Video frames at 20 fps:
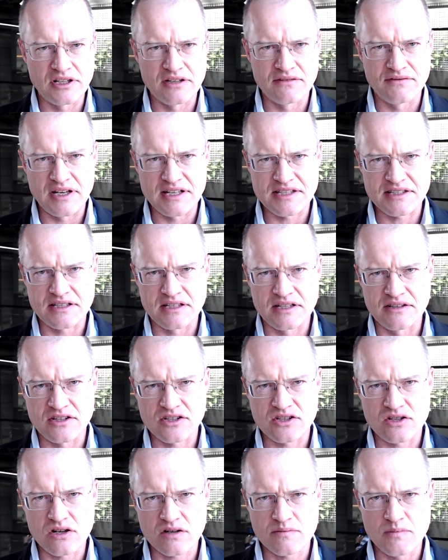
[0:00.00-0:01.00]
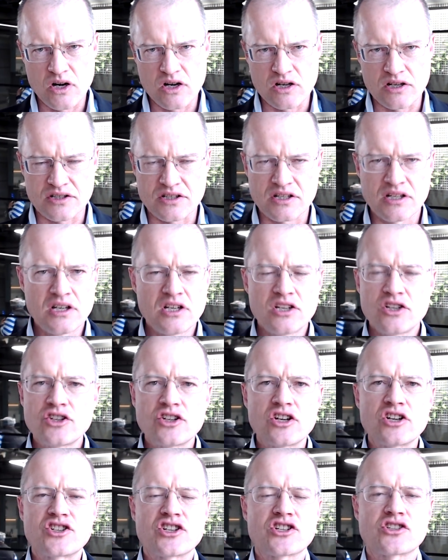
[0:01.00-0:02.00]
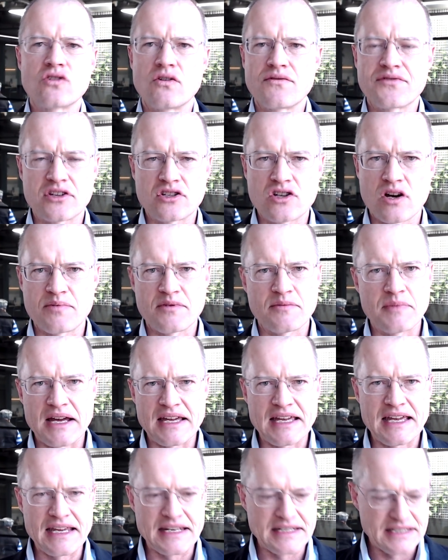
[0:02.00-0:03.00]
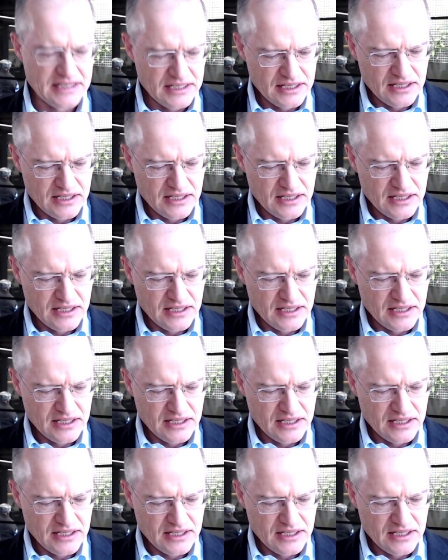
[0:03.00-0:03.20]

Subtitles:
invested in the stock market. Just off the top of my head.